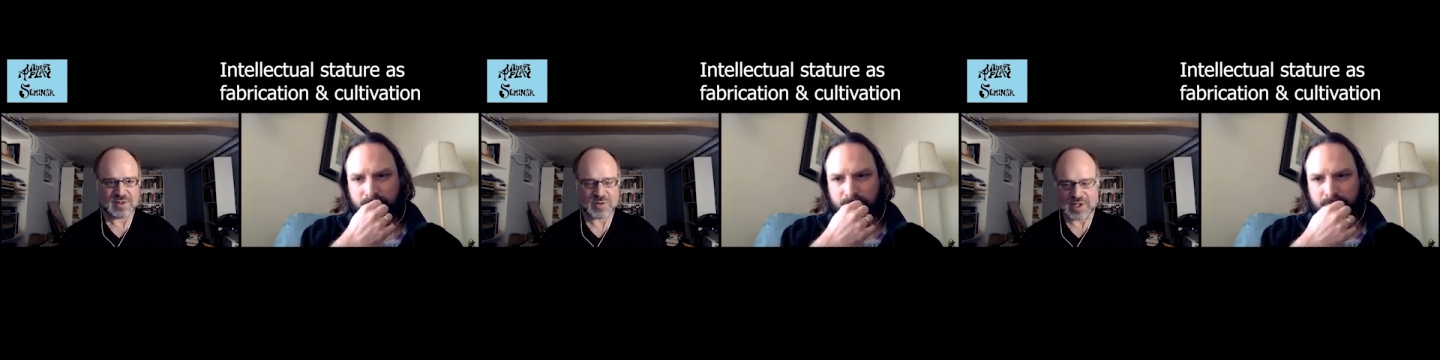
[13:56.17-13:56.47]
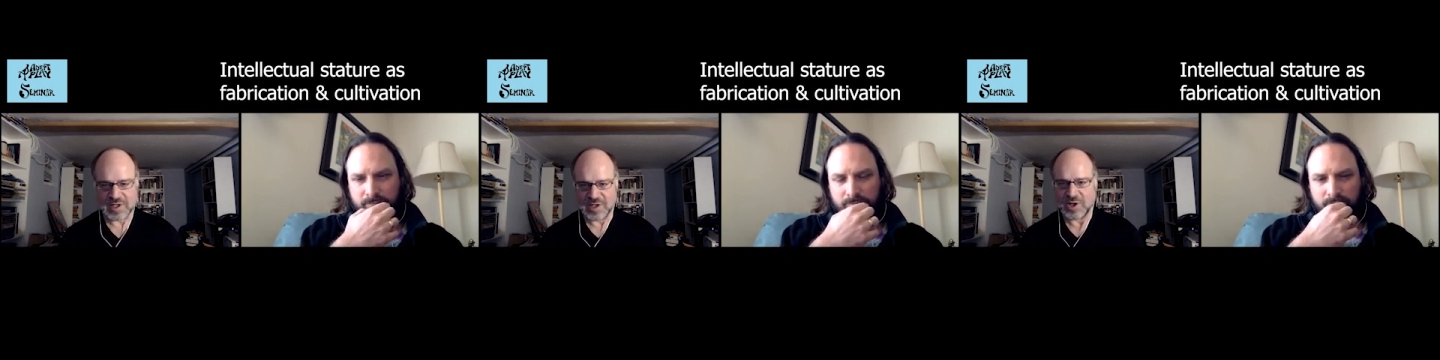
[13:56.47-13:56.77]

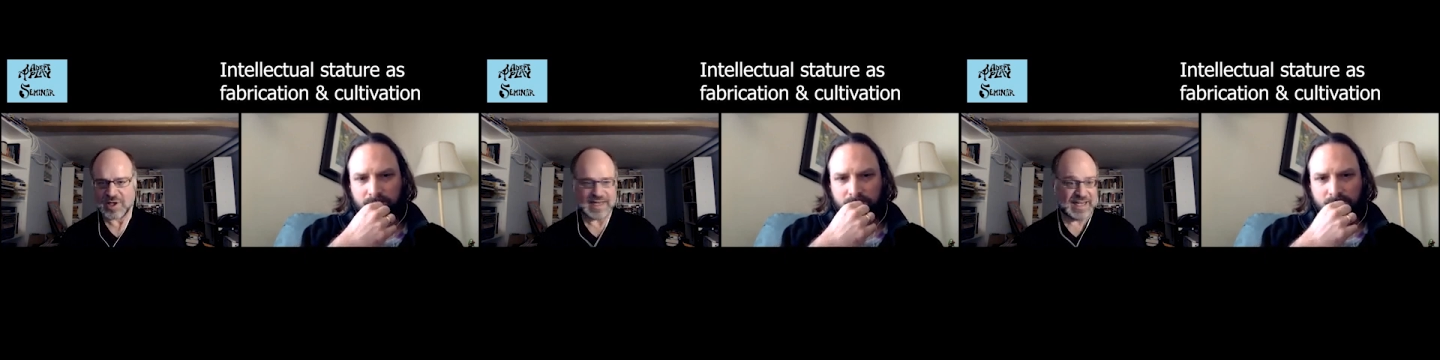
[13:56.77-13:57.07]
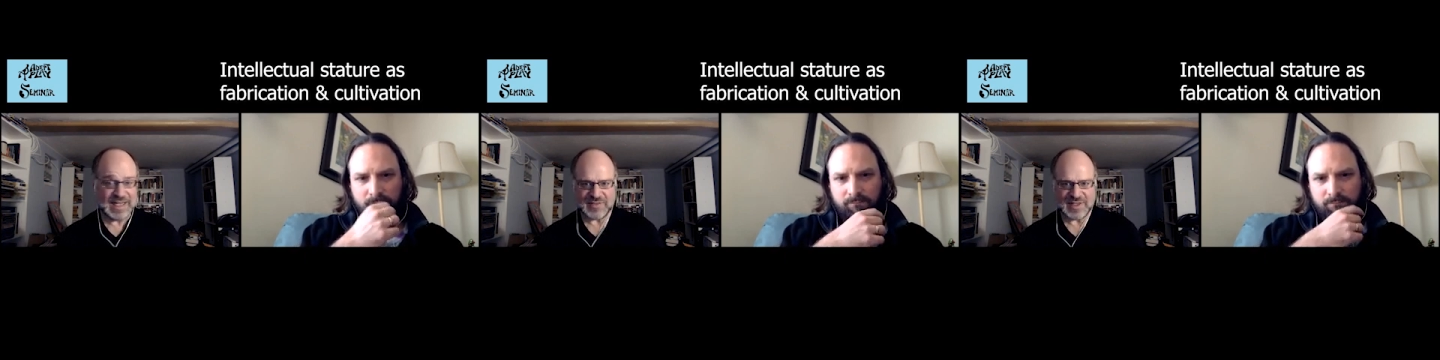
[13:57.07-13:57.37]
Speaker 1: can look at
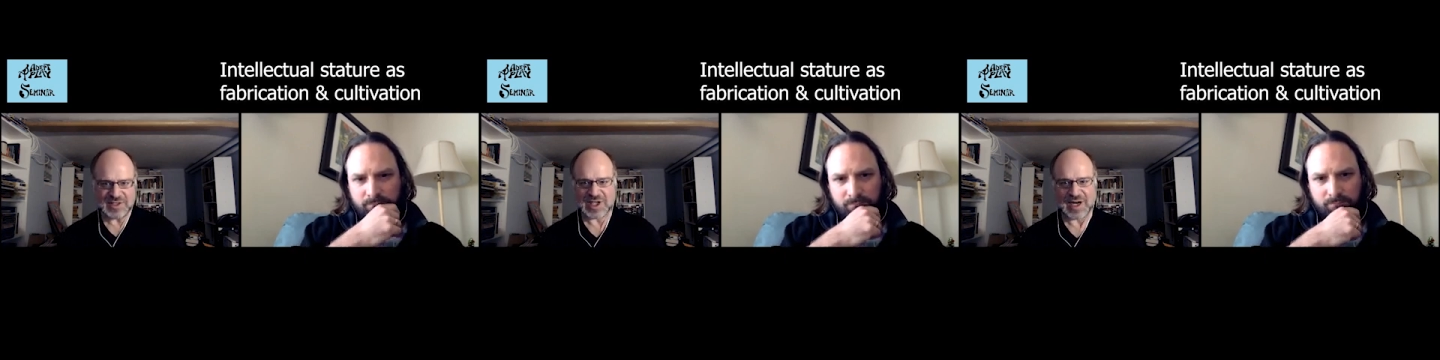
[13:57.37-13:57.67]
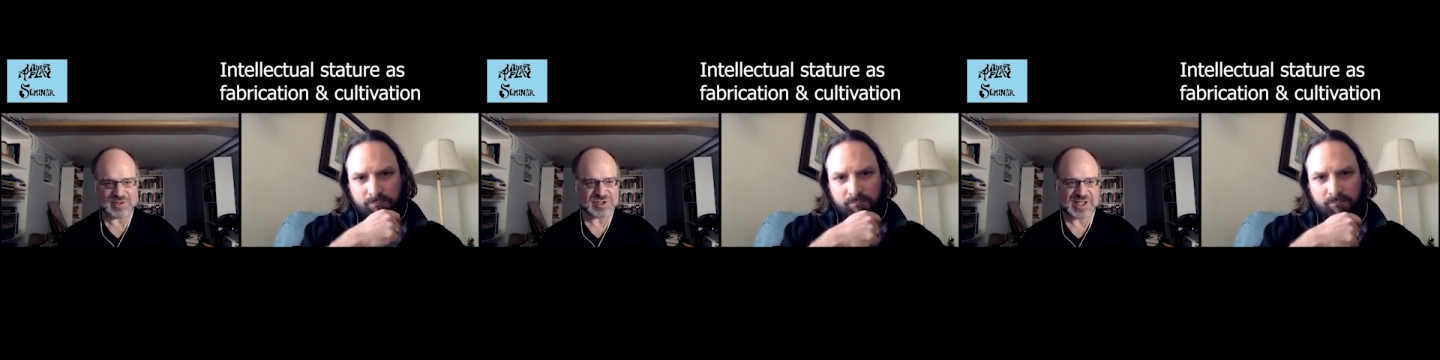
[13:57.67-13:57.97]
any of these
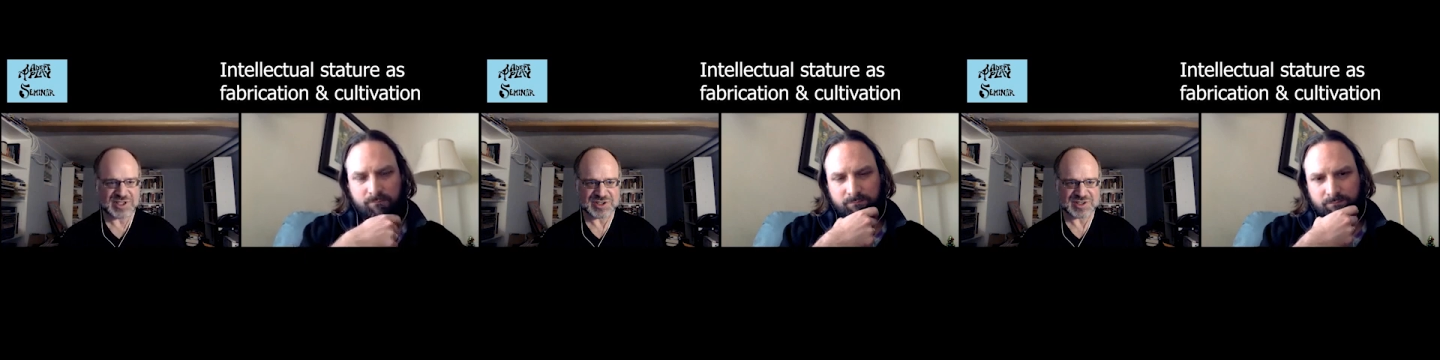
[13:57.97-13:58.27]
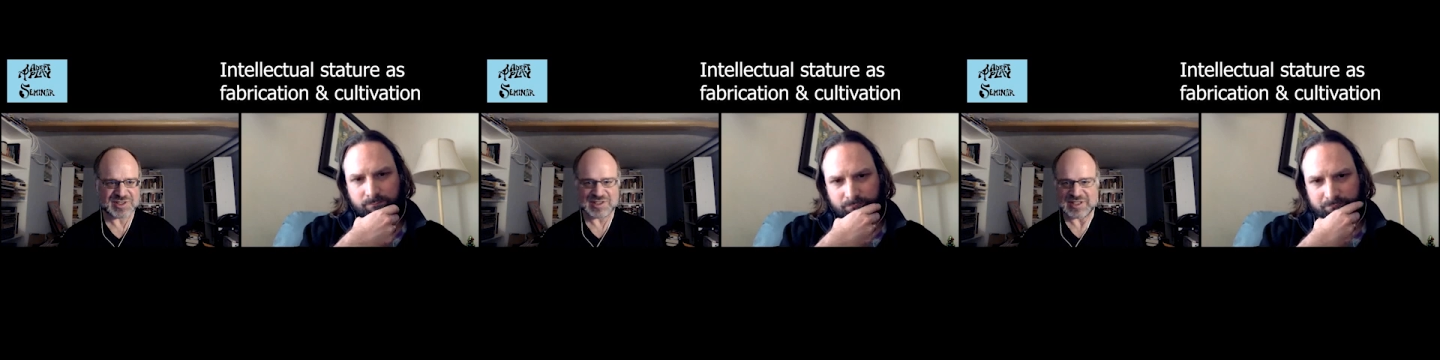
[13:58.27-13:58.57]

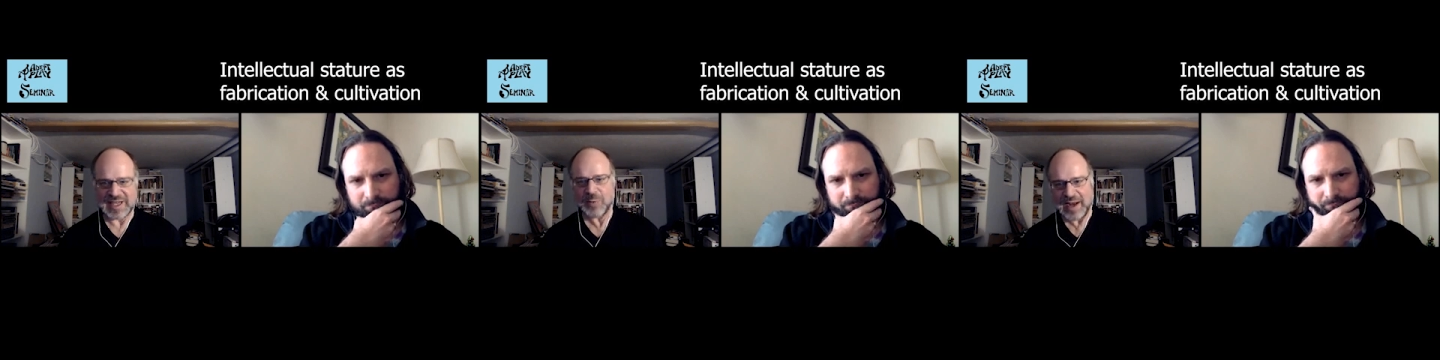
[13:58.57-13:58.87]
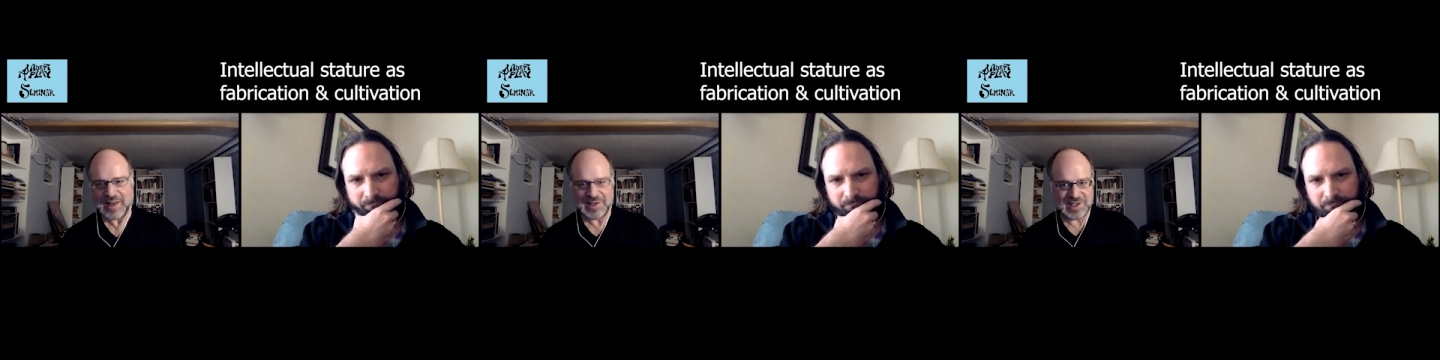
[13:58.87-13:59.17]
conversations and say,
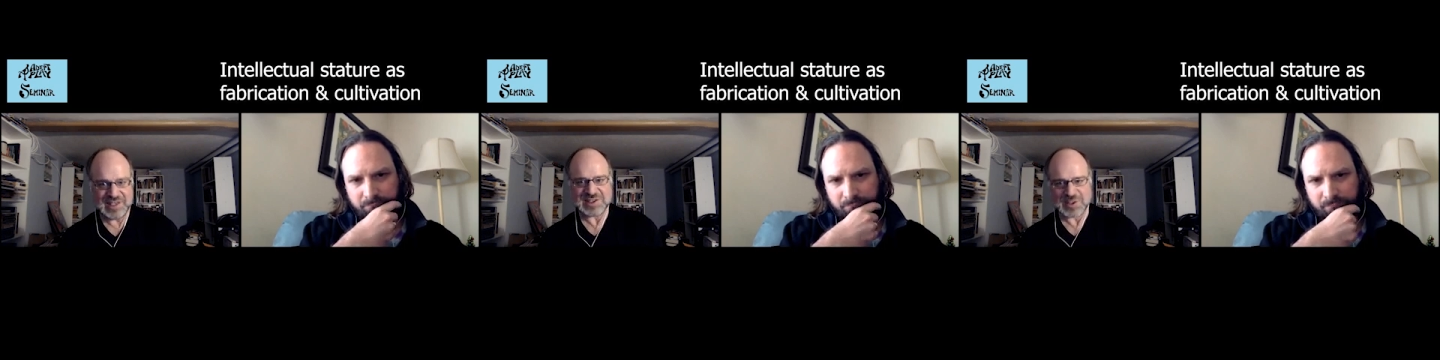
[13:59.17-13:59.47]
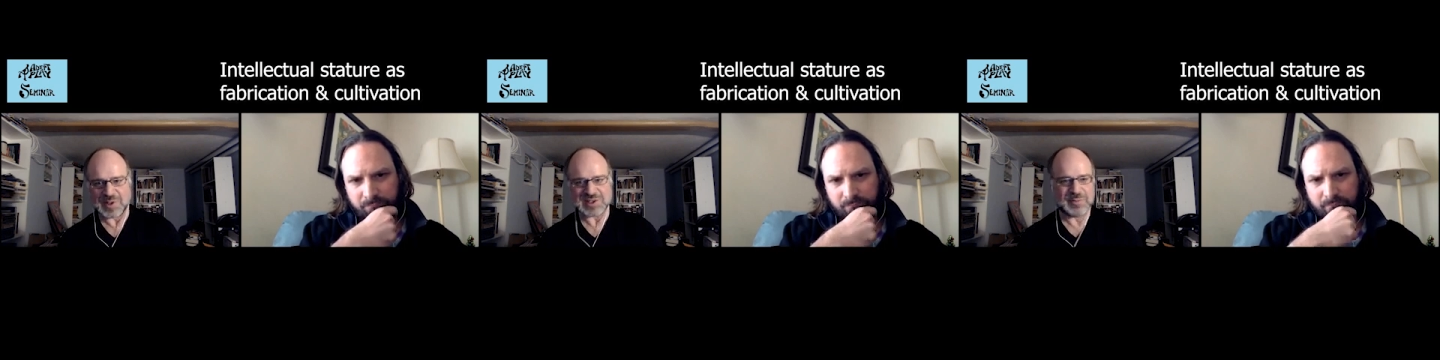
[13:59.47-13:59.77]
well, at least there
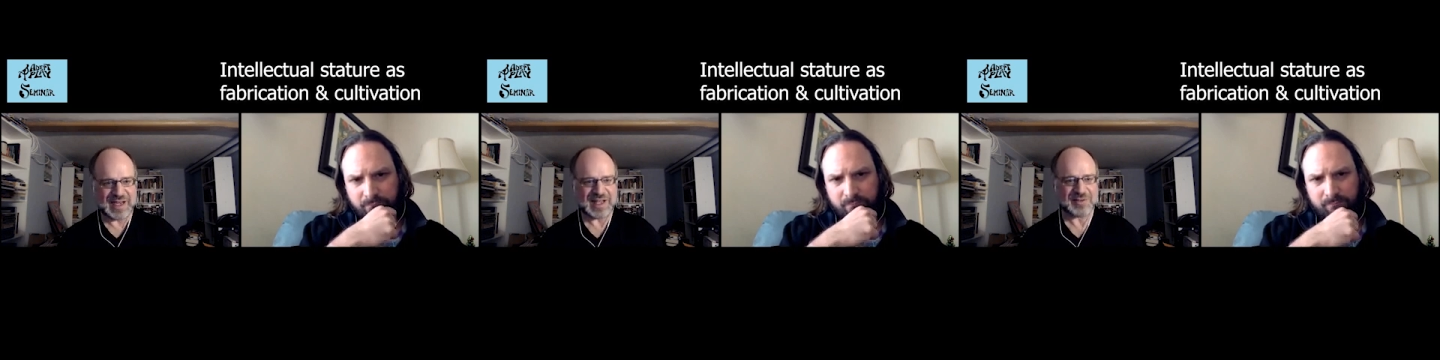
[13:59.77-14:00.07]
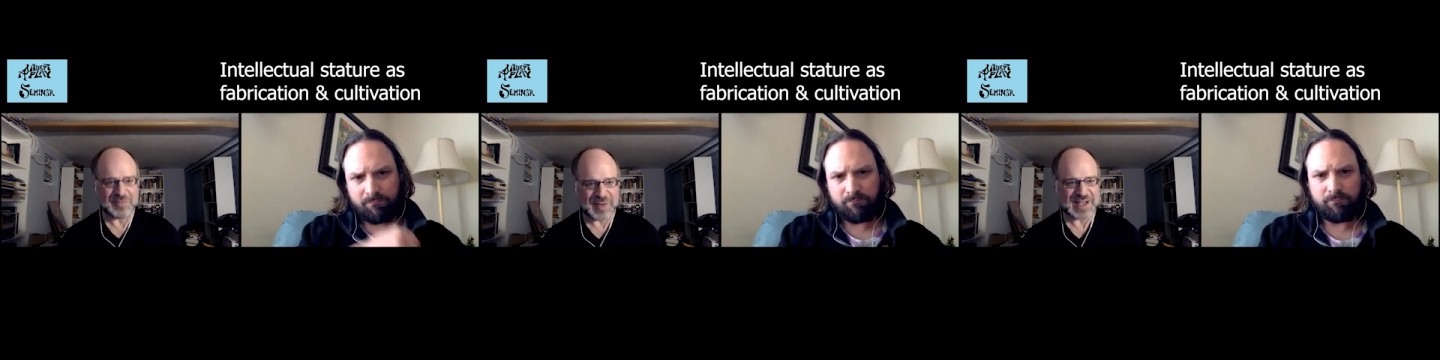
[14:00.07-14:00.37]
was a meeting
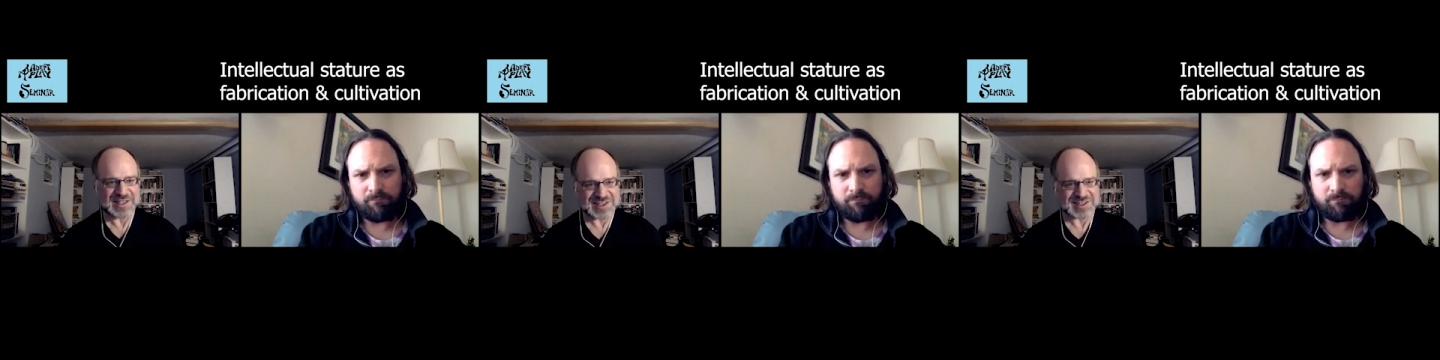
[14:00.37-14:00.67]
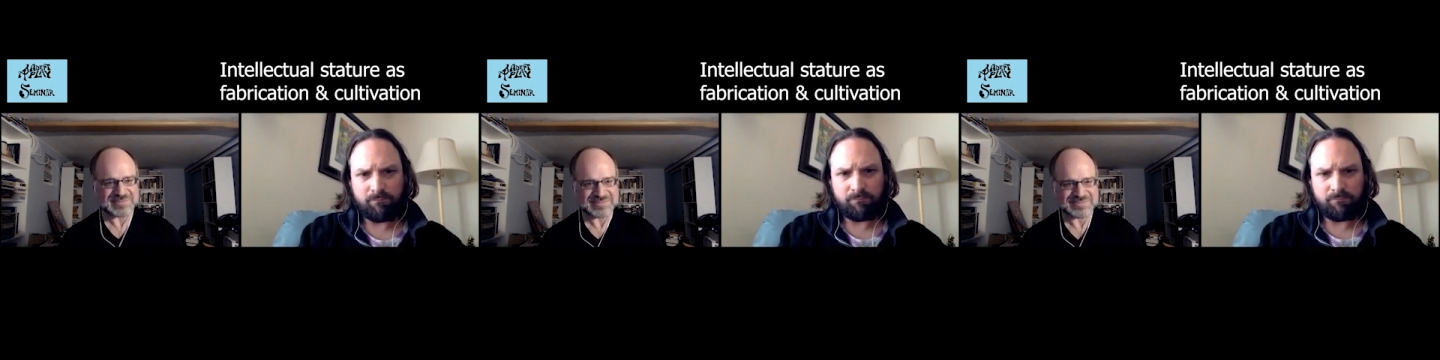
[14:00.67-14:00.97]
of minds